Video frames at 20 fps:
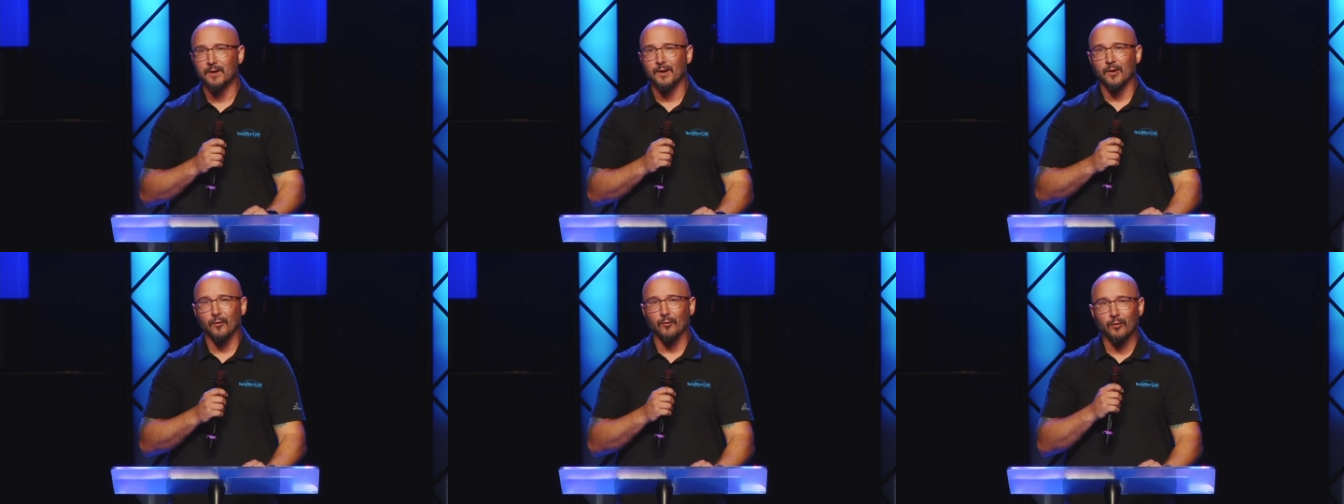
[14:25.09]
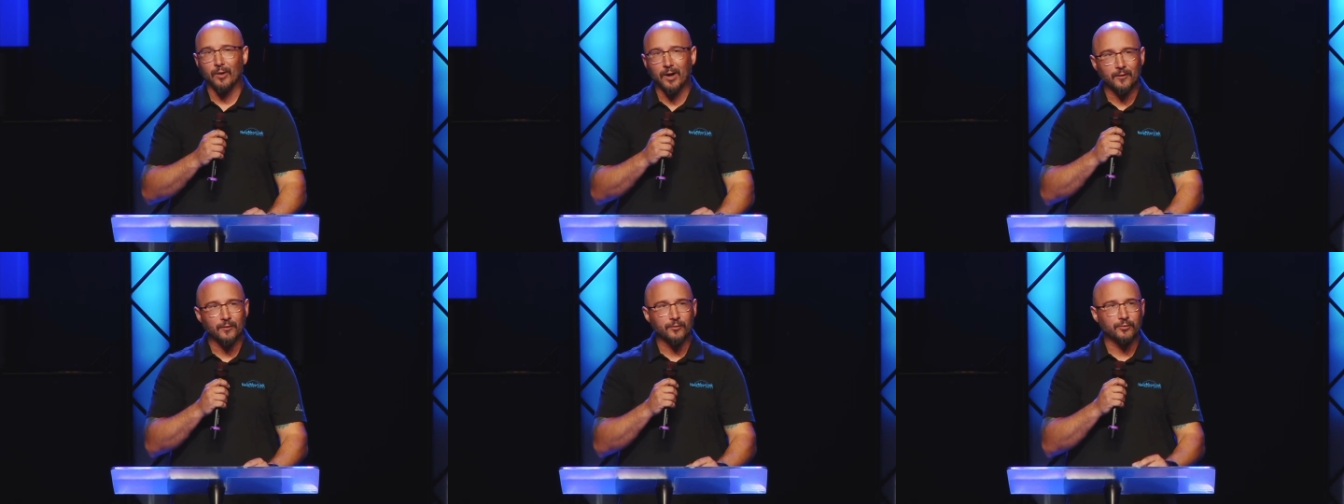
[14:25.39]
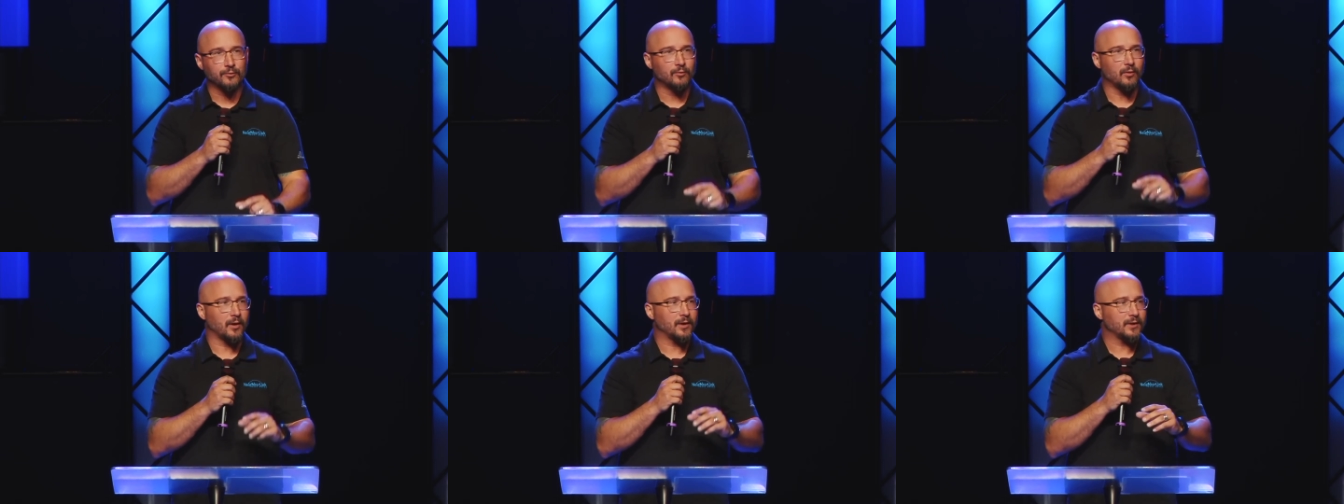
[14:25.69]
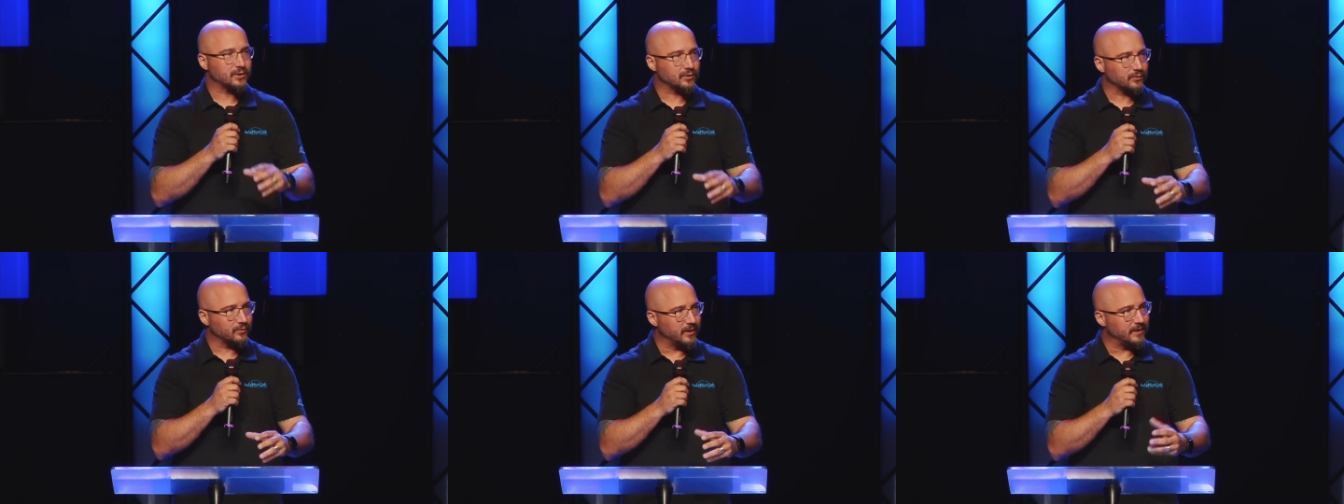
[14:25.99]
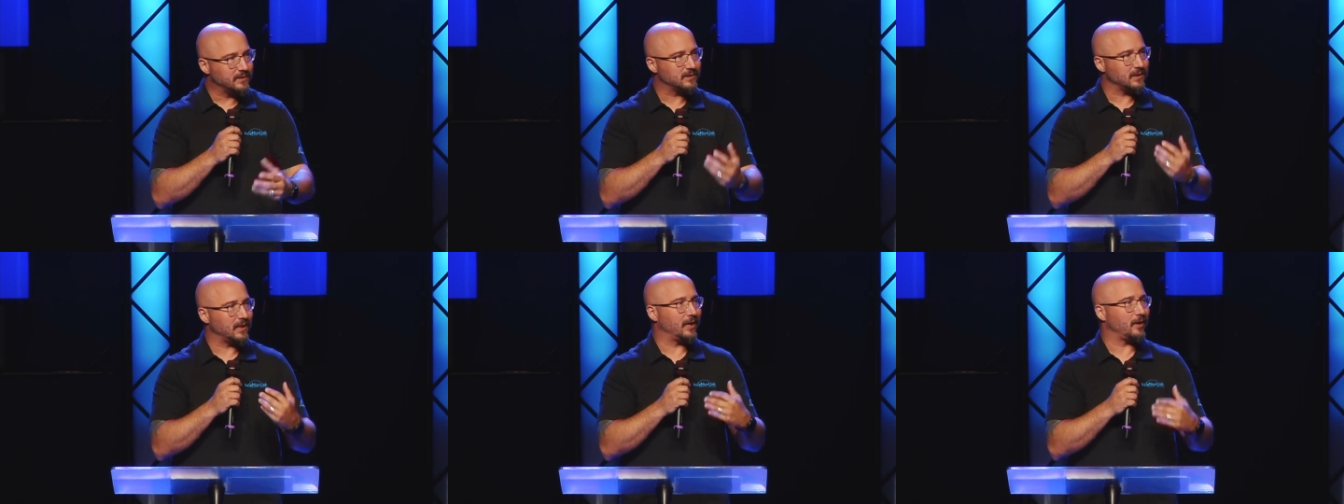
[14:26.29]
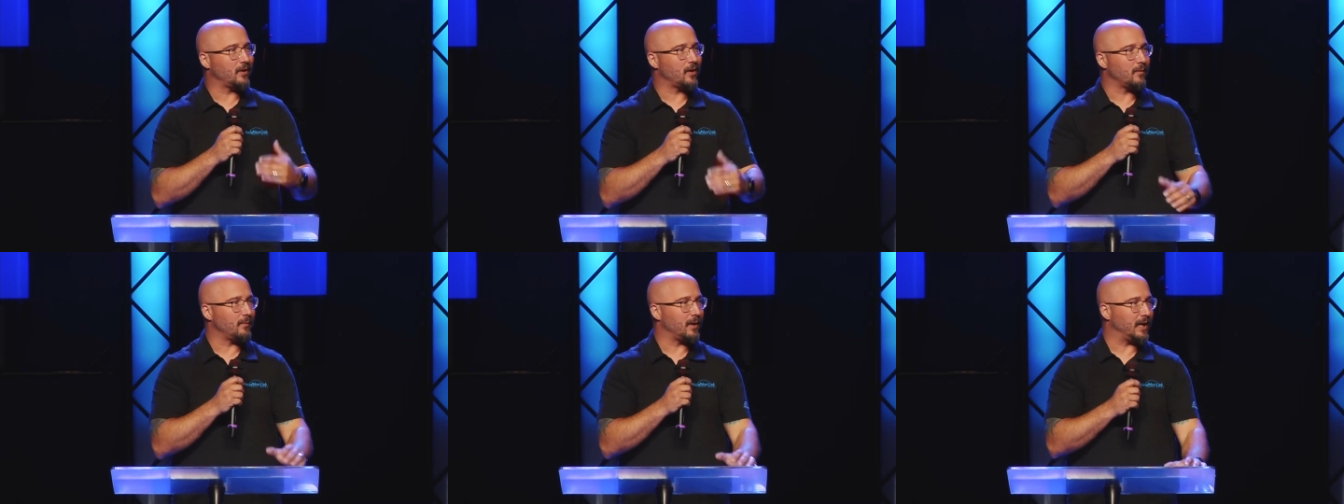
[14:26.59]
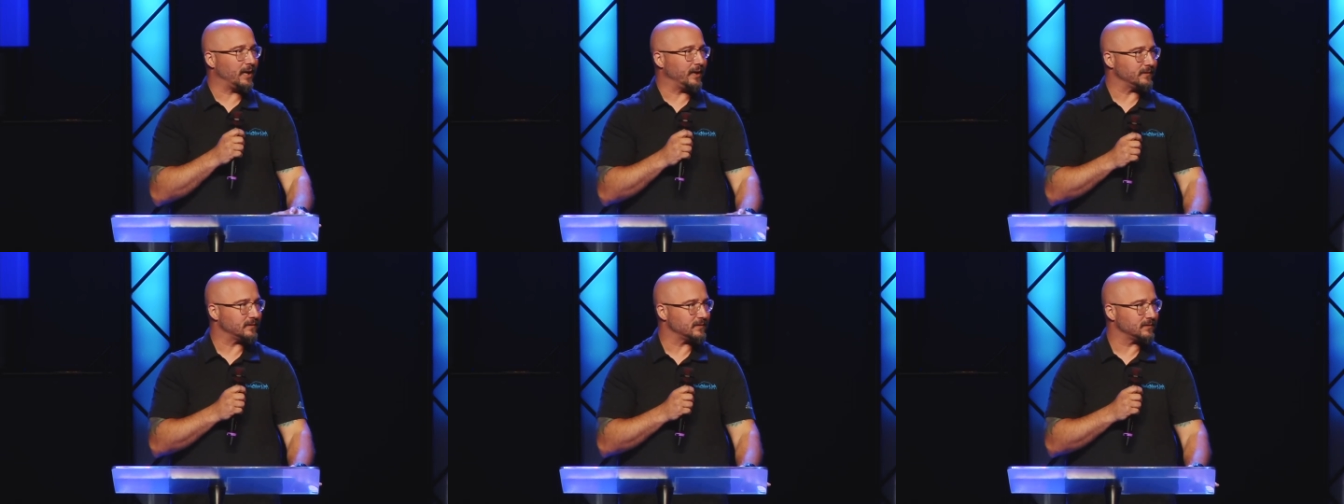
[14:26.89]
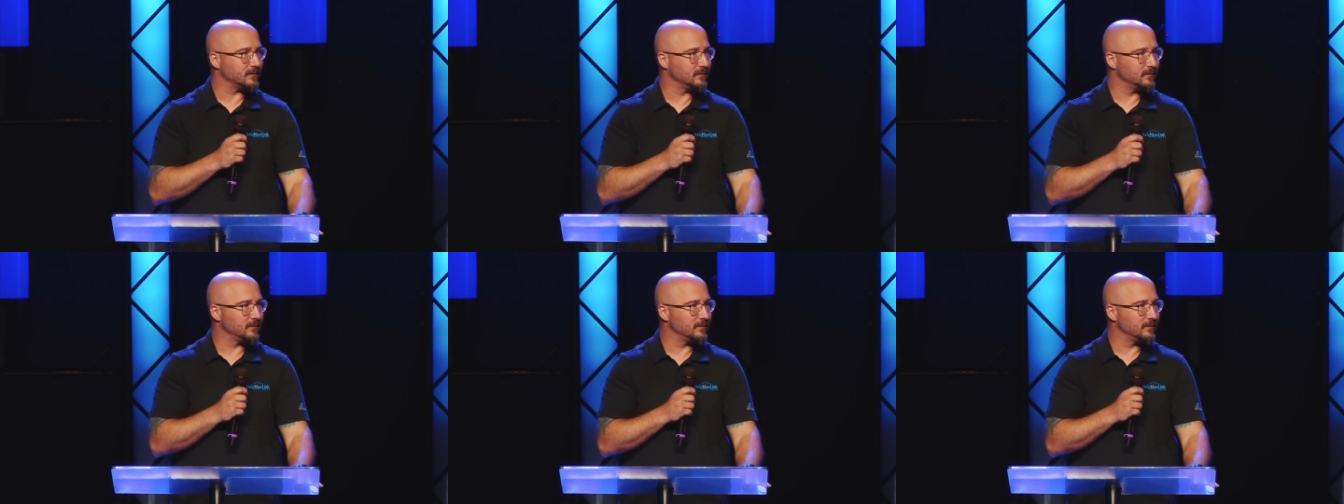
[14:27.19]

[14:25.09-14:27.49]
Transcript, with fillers: run through our streets and our minds.